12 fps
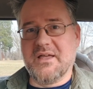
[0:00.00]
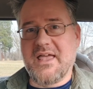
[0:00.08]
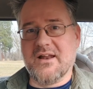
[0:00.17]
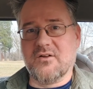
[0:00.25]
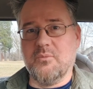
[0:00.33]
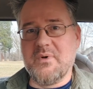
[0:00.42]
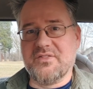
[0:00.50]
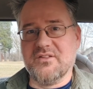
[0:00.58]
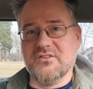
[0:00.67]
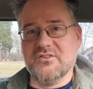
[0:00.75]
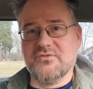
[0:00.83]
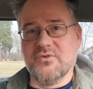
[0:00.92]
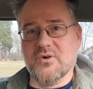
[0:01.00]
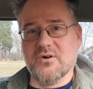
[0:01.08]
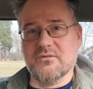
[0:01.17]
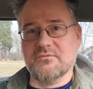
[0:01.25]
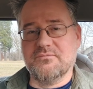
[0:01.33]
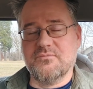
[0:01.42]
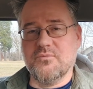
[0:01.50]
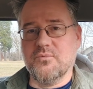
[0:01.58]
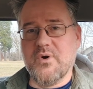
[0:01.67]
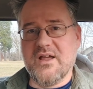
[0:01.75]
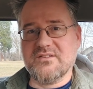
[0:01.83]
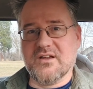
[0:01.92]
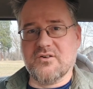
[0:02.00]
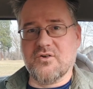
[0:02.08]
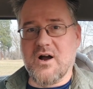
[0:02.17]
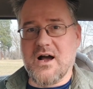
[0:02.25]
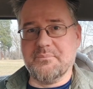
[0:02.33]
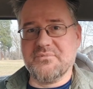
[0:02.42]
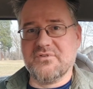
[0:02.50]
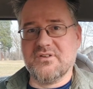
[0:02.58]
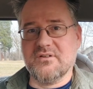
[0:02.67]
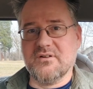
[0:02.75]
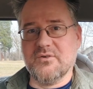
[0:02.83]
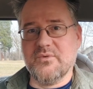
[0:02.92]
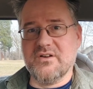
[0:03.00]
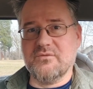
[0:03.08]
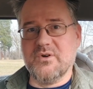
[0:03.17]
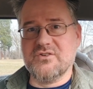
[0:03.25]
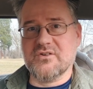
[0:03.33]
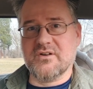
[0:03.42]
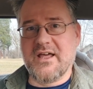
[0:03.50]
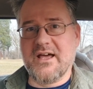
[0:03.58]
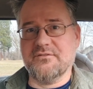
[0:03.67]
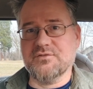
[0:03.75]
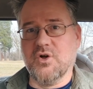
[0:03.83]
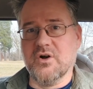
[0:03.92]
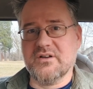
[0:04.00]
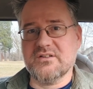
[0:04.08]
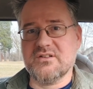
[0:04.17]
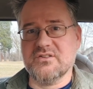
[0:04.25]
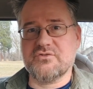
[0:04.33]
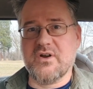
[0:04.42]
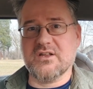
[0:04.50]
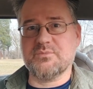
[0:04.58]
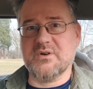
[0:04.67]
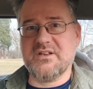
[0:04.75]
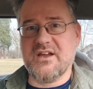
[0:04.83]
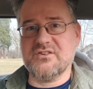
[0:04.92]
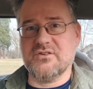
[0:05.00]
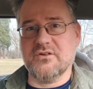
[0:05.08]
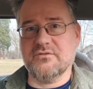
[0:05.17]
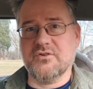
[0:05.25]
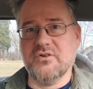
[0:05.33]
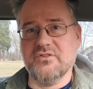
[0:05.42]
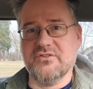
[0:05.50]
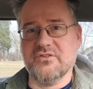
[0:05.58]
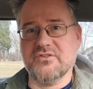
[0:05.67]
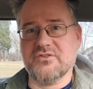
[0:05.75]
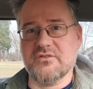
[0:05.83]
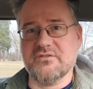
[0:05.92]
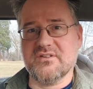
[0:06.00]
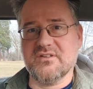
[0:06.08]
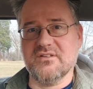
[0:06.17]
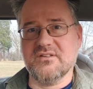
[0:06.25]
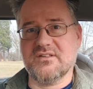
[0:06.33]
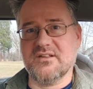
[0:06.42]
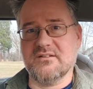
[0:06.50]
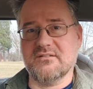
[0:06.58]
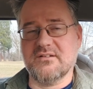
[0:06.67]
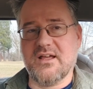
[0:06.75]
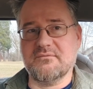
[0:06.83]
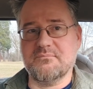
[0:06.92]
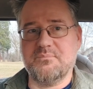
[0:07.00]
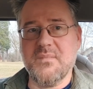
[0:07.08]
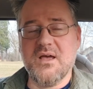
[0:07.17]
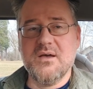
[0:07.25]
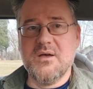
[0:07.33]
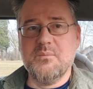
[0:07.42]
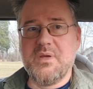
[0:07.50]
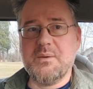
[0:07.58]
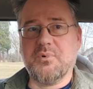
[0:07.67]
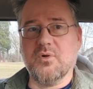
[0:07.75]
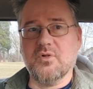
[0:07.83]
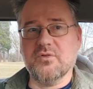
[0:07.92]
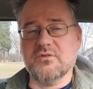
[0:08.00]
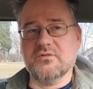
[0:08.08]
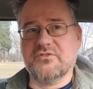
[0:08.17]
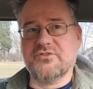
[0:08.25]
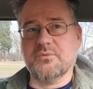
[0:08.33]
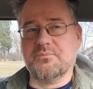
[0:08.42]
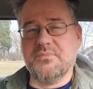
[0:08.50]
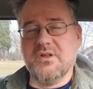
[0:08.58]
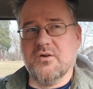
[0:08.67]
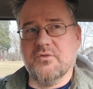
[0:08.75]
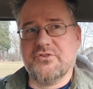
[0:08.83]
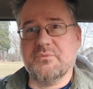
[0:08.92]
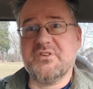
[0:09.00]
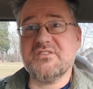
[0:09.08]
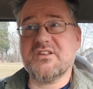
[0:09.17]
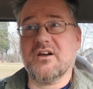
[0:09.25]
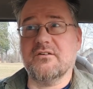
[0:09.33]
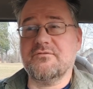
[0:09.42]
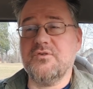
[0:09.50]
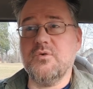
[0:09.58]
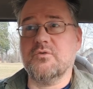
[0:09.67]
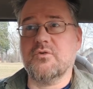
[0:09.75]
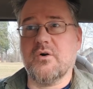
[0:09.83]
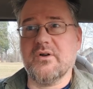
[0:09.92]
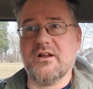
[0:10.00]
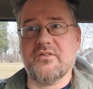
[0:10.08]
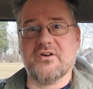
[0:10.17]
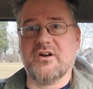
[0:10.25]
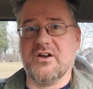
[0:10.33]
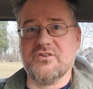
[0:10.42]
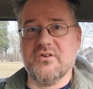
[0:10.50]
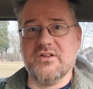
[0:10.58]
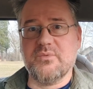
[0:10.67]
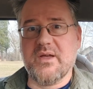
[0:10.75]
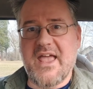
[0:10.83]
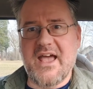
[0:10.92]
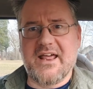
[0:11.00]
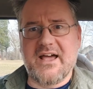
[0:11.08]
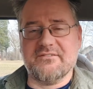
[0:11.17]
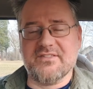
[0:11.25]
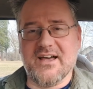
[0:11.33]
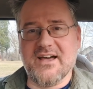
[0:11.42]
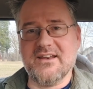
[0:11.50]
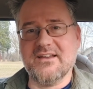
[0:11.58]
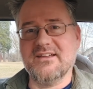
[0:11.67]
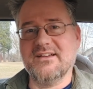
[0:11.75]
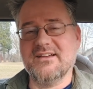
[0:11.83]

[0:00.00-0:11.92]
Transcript: mechanical methods for raising crops. You know, we shouldn't have long-distance transportation of goods and services and people, you know, subsisting on food grown in other countries. We can't have that.